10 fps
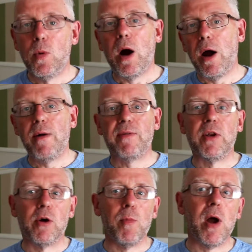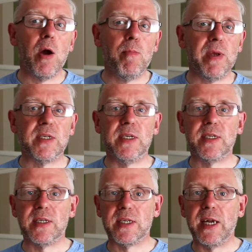I only have to look at my own
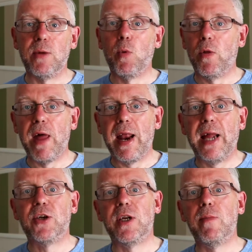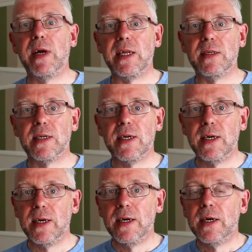business to see what that actually means.
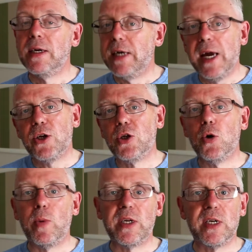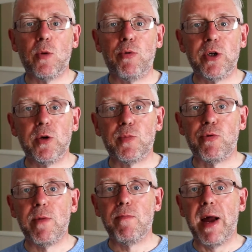Yeah, sure, we still produce
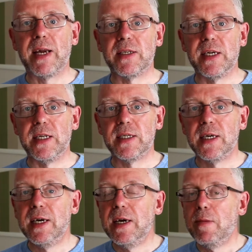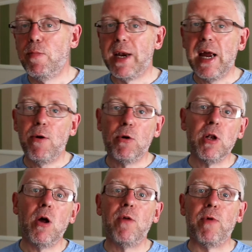print magazines, but our
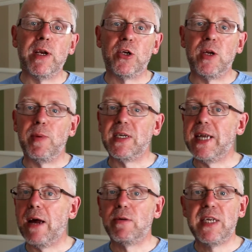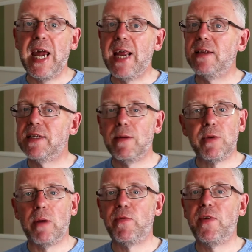online readership is now 10,
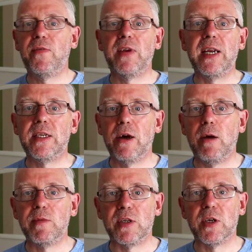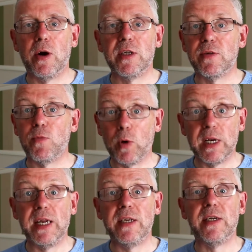sometimes 15 times the size of what
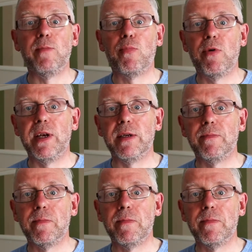it is in print.